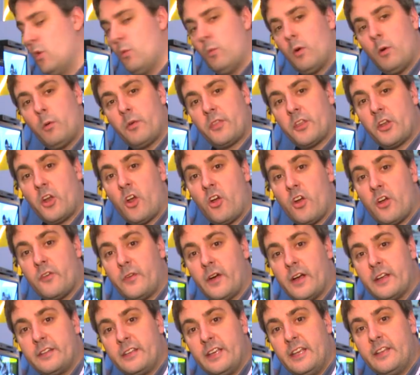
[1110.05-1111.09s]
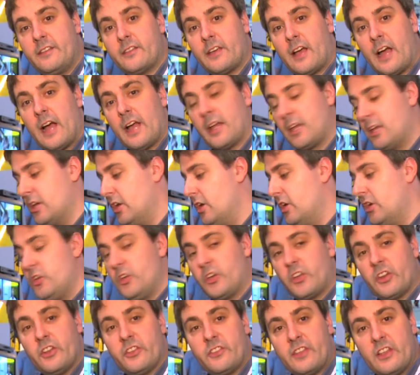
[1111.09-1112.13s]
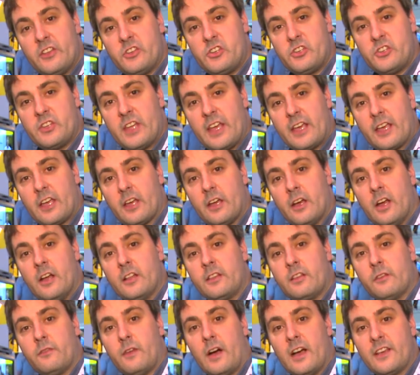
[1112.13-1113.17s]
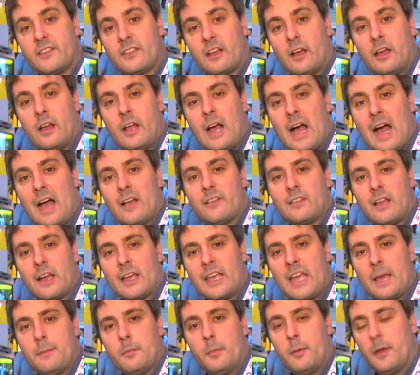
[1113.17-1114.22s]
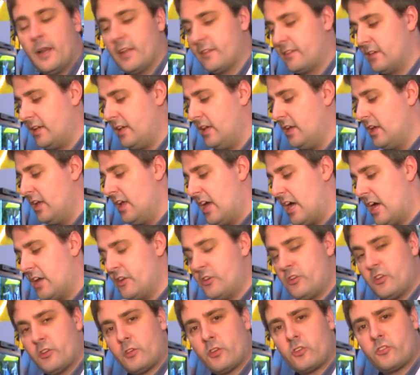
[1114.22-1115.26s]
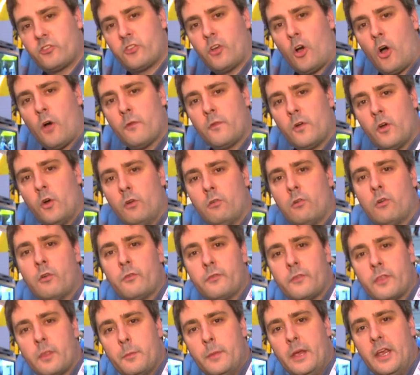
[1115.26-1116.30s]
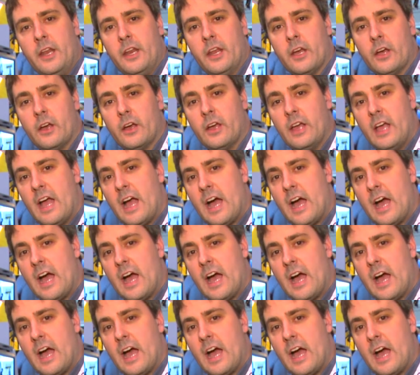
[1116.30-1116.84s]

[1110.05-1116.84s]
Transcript: But with an RFID tag, you can essentially take a device that has that capability and just hover over the media,